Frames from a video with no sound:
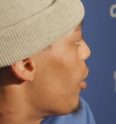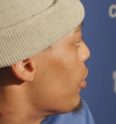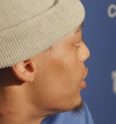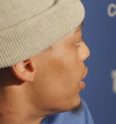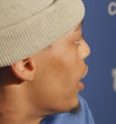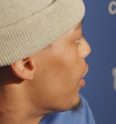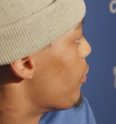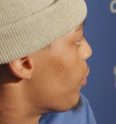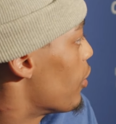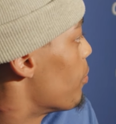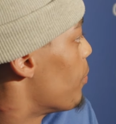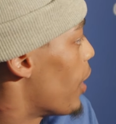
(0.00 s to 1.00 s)
I would say,
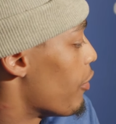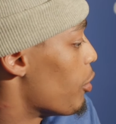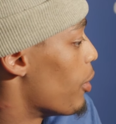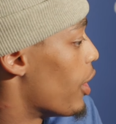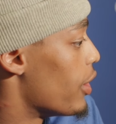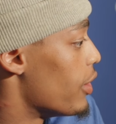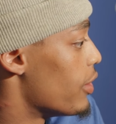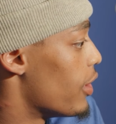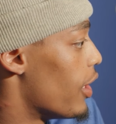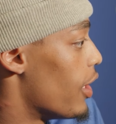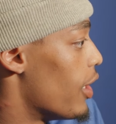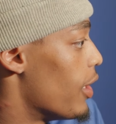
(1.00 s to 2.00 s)
for everybody.
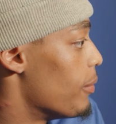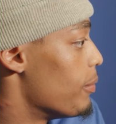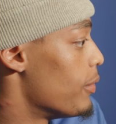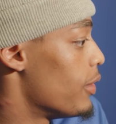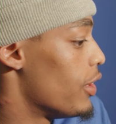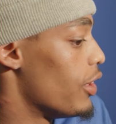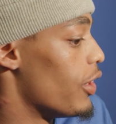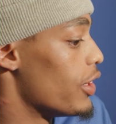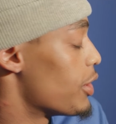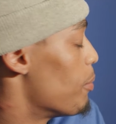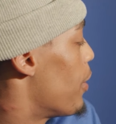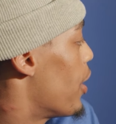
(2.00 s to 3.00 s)
You know,
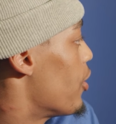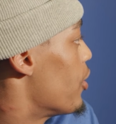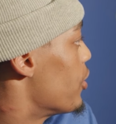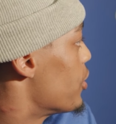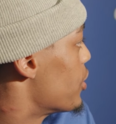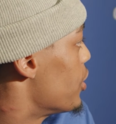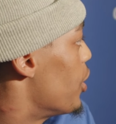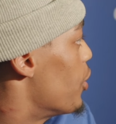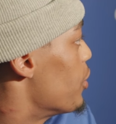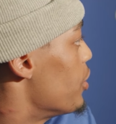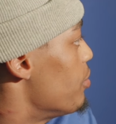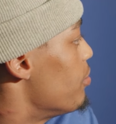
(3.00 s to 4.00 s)
as competitors, you know,
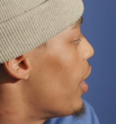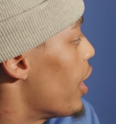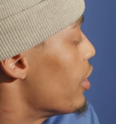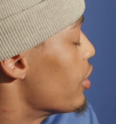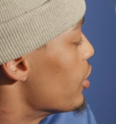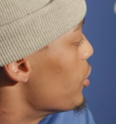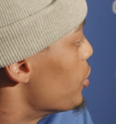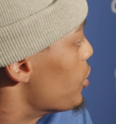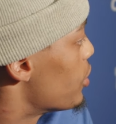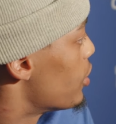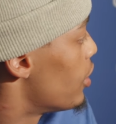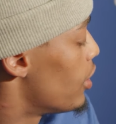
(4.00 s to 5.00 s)
you hate to lose.
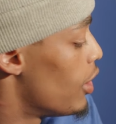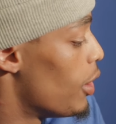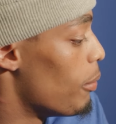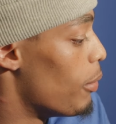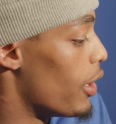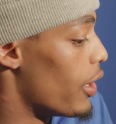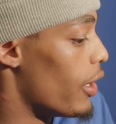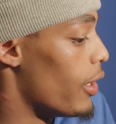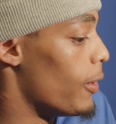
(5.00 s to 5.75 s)
But,